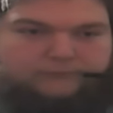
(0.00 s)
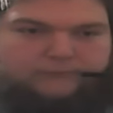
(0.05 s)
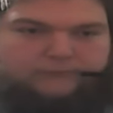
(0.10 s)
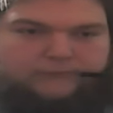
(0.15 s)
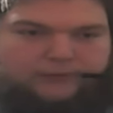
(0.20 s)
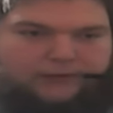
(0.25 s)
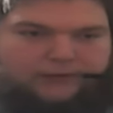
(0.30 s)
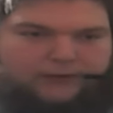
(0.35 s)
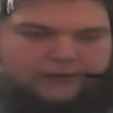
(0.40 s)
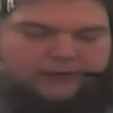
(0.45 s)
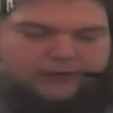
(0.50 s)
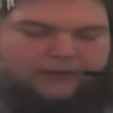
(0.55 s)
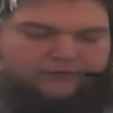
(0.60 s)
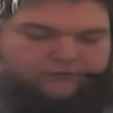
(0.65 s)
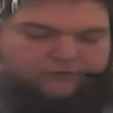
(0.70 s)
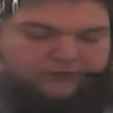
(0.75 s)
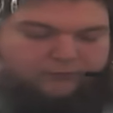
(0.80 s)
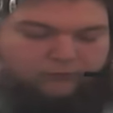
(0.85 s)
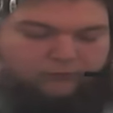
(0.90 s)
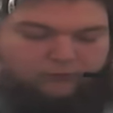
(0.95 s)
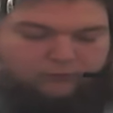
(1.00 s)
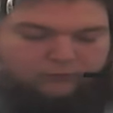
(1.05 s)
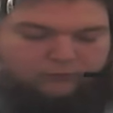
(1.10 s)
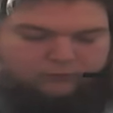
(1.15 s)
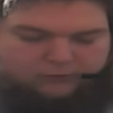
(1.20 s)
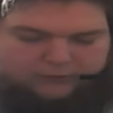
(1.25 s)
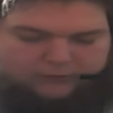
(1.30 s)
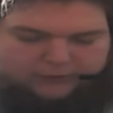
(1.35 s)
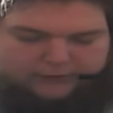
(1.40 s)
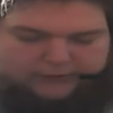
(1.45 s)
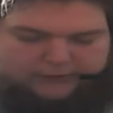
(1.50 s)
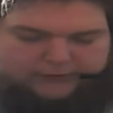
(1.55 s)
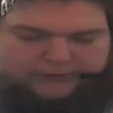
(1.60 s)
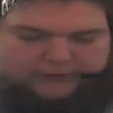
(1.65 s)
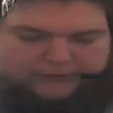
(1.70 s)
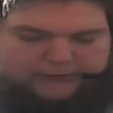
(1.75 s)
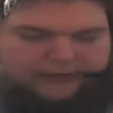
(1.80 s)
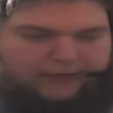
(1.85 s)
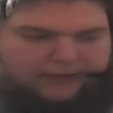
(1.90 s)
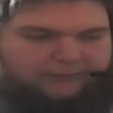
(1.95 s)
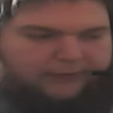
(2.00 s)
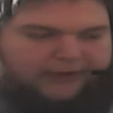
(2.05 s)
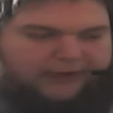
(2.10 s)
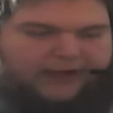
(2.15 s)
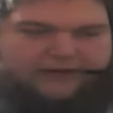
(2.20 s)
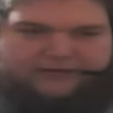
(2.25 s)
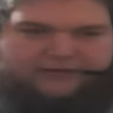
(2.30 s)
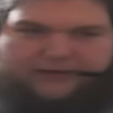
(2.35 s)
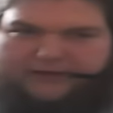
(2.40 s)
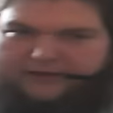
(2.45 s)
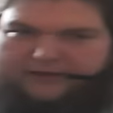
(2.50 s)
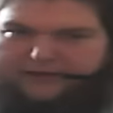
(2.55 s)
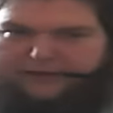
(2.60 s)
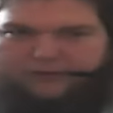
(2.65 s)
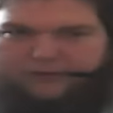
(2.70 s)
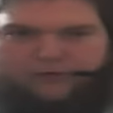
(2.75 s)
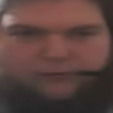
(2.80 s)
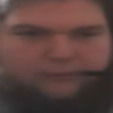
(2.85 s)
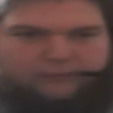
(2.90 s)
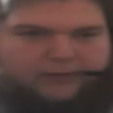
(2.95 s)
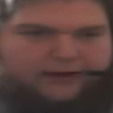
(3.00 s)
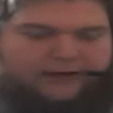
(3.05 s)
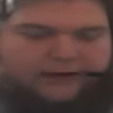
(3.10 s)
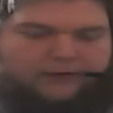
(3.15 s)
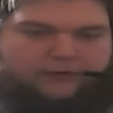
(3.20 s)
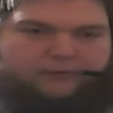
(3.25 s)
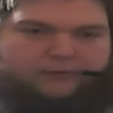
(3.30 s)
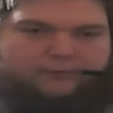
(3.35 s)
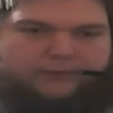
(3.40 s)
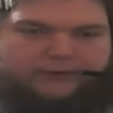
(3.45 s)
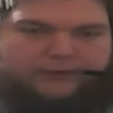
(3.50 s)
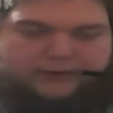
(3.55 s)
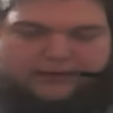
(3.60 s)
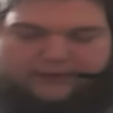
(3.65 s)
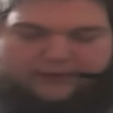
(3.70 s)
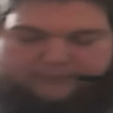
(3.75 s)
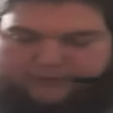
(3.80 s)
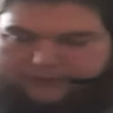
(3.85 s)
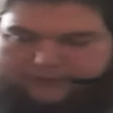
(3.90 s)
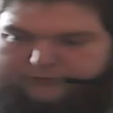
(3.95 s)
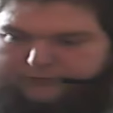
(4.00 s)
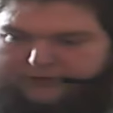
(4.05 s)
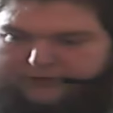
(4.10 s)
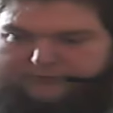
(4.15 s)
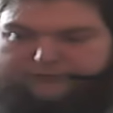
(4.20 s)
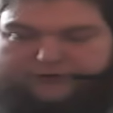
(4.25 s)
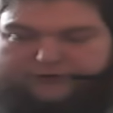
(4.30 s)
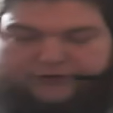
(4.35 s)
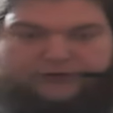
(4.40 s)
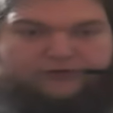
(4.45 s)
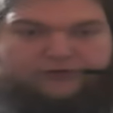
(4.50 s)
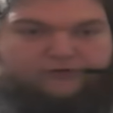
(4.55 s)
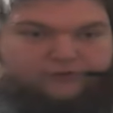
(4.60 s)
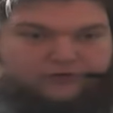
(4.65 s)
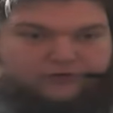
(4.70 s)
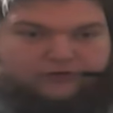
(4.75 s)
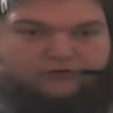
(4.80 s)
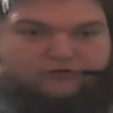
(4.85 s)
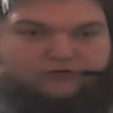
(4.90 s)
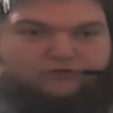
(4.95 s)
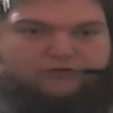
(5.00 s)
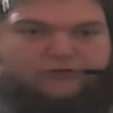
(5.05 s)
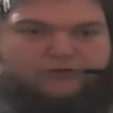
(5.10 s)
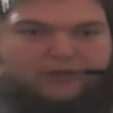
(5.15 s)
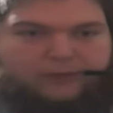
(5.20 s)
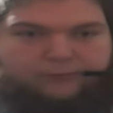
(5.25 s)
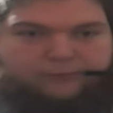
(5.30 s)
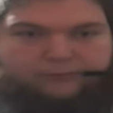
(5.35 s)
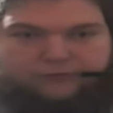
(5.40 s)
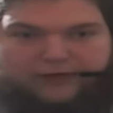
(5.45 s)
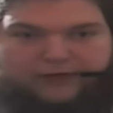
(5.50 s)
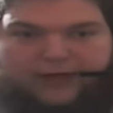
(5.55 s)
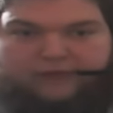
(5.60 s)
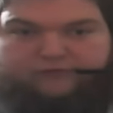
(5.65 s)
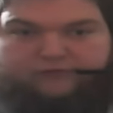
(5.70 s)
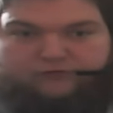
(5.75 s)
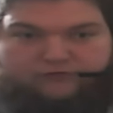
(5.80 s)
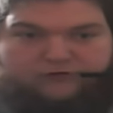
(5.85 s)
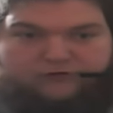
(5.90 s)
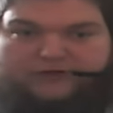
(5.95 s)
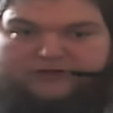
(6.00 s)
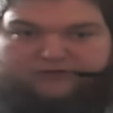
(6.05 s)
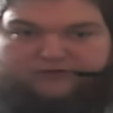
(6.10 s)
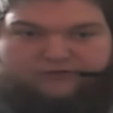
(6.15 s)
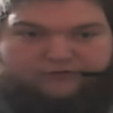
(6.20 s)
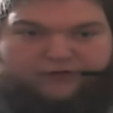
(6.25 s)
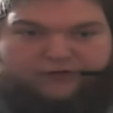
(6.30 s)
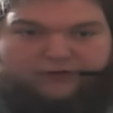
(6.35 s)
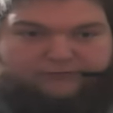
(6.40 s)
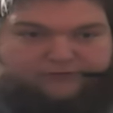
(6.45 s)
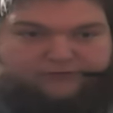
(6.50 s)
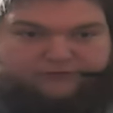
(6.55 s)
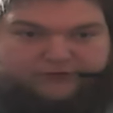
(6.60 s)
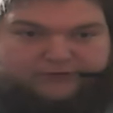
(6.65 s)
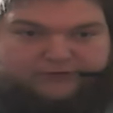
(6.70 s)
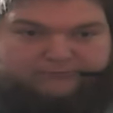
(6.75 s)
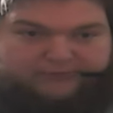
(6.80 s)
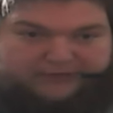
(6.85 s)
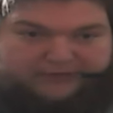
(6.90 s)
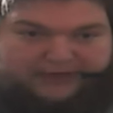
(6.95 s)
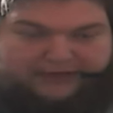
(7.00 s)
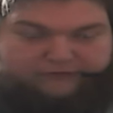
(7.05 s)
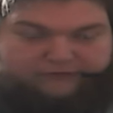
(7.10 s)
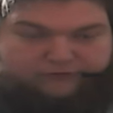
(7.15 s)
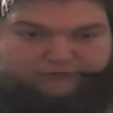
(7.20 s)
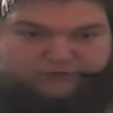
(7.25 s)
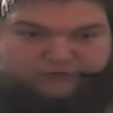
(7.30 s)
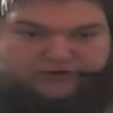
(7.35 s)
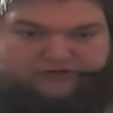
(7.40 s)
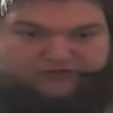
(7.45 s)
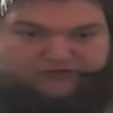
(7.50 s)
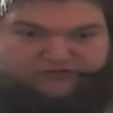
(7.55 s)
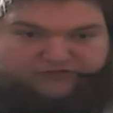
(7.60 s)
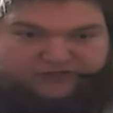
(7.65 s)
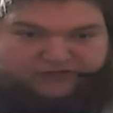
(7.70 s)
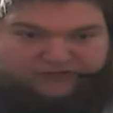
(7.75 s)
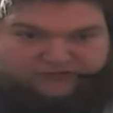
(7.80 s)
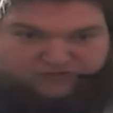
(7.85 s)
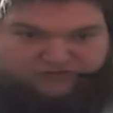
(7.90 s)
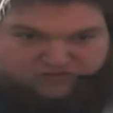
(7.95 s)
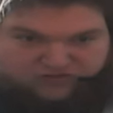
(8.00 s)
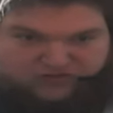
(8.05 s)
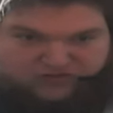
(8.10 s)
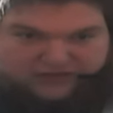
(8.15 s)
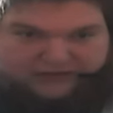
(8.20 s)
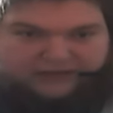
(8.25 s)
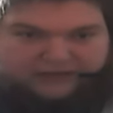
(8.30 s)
I said, "Well, I'm like, I take ginkgo biloba. I've been doing that for years, and it usually helps concentration. All of a sudden, my concentration is next to shit."